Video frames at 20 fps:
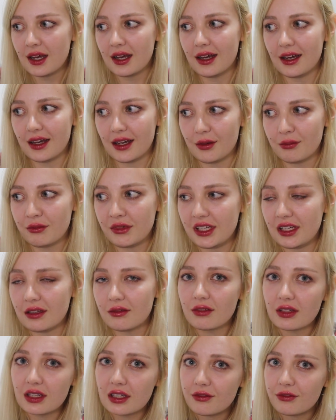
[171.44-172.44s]

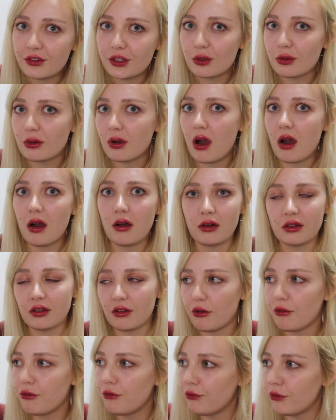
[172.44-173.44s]
Even if you are on
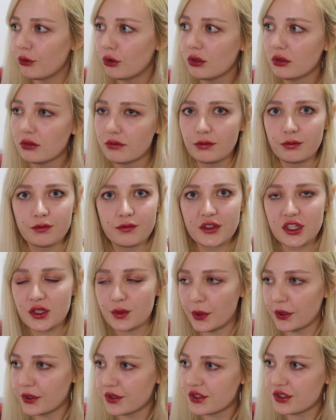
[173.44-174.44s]
a full
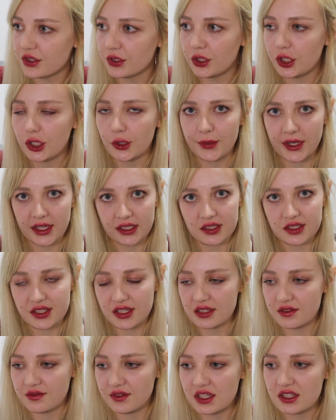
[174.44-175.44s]
sponsored
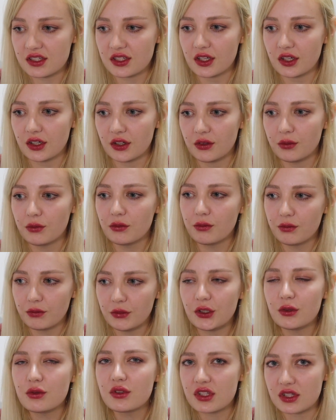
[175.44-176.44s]
humanities visa,
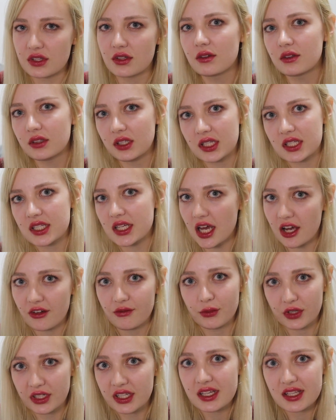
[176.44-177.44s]
you still need to
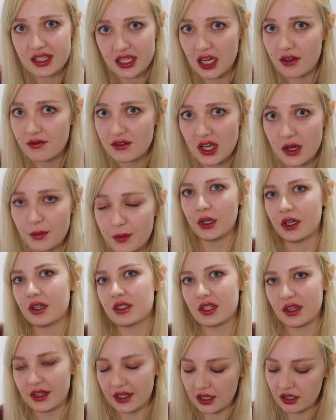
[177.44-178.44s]
have money saved up,
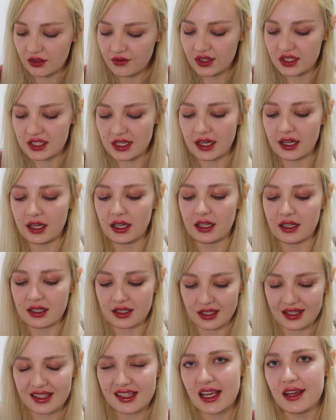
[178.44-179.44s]
because at the end of the day it
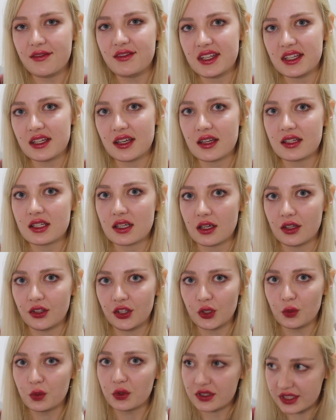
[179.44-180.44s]
is a safety net and
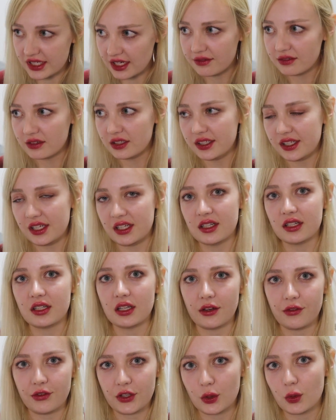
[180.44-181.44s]
you will definitely need it
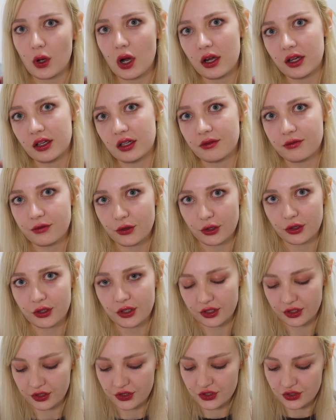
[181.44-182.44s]
if you are in a foreign
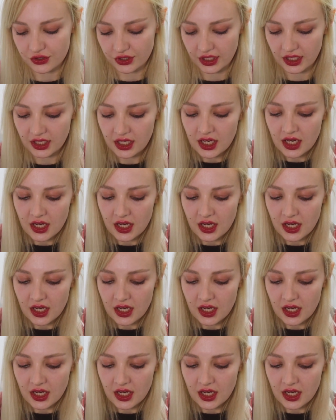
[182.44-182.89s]
country.